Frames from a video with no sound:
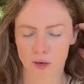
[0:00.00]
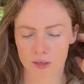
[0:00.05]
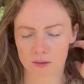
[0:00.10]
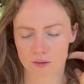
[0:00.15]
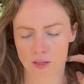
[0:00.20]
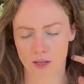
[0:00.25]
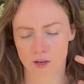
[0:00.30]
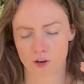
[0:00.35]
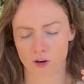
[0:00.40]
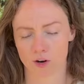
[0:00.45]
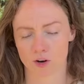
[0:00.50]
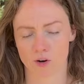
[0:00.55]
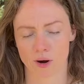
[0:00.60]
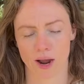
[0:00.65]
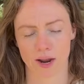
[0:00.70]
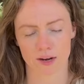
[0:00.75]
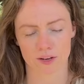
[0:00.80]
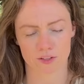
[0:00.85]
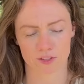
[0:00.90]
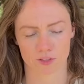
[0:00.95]
and let your
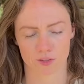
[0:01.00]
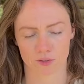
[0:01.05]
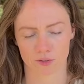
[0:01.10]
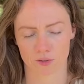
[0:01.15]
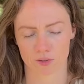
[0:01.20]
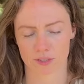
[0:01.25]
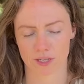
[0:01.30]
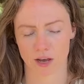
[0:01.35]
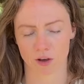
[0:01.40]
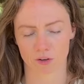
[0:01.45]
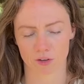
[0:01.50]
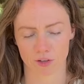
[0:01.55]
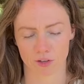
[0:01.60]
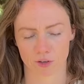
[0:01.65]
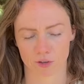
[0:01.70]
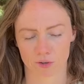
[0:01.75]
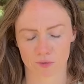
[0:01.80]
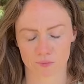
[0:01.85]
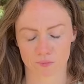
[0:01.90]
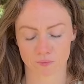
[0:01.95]
gratitude tell
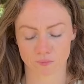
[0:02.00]
you.